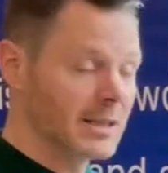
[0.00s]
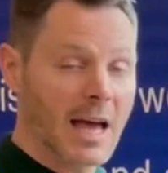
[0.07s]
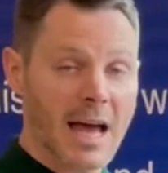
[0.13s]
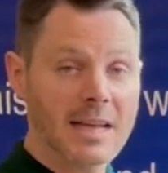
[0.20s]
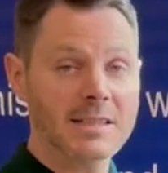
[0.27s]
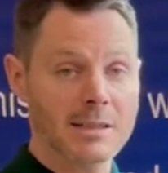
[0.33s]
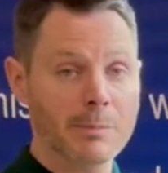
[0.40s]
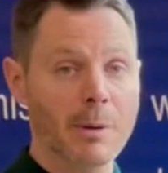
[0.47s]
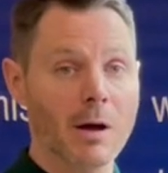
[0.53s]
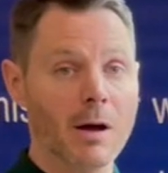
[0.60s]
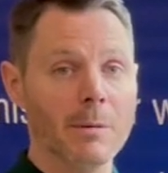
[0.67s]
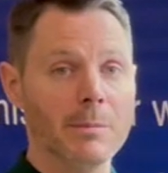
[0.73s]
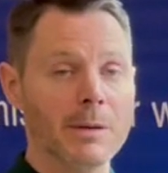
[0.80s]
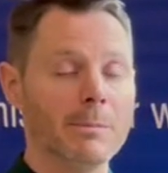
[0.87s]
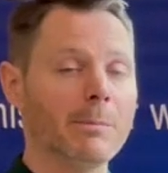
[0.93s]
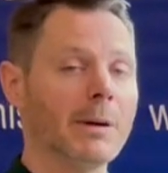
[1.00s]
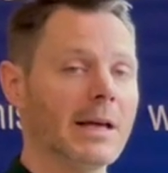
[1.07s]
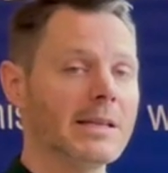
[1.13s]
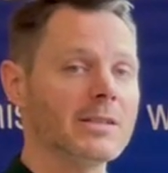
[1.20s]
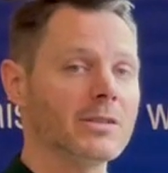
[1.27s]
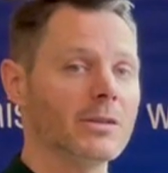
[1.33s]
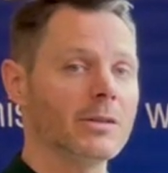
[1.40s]
has the part been
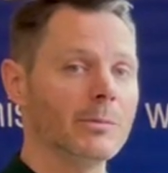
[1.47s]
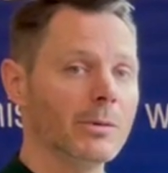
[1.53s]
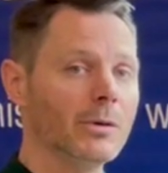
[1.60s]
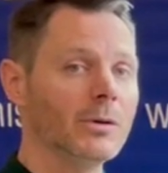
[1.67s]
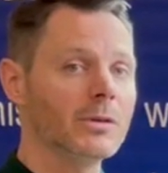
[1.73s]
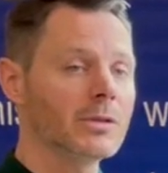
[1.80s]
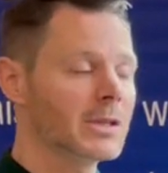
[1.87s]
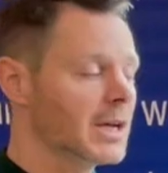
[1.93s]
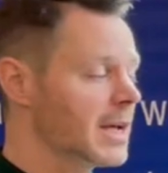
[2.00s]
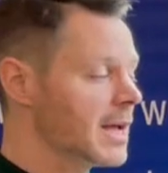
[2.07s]
placed on the board,